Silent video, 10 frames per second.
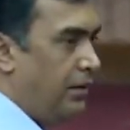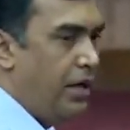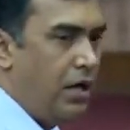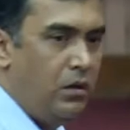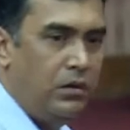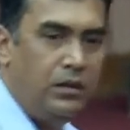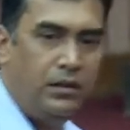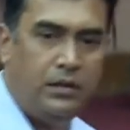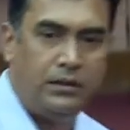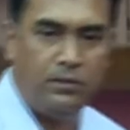Now,
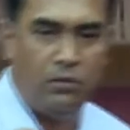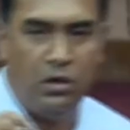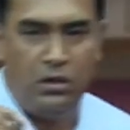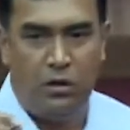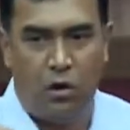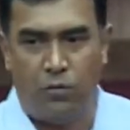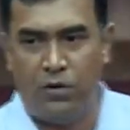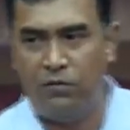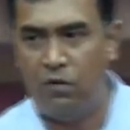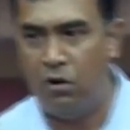a small drop
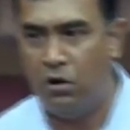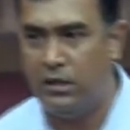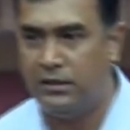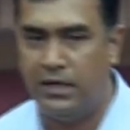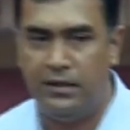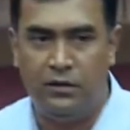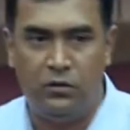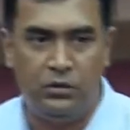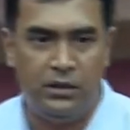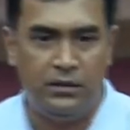of oil is added
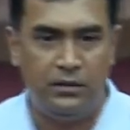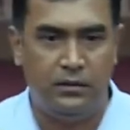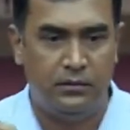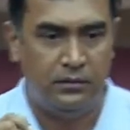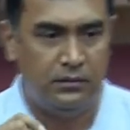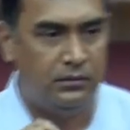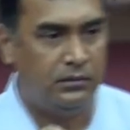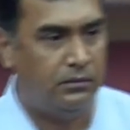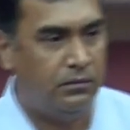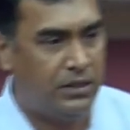to the
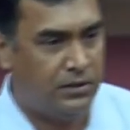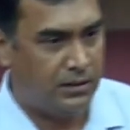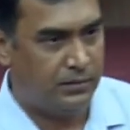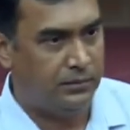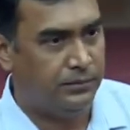mixture.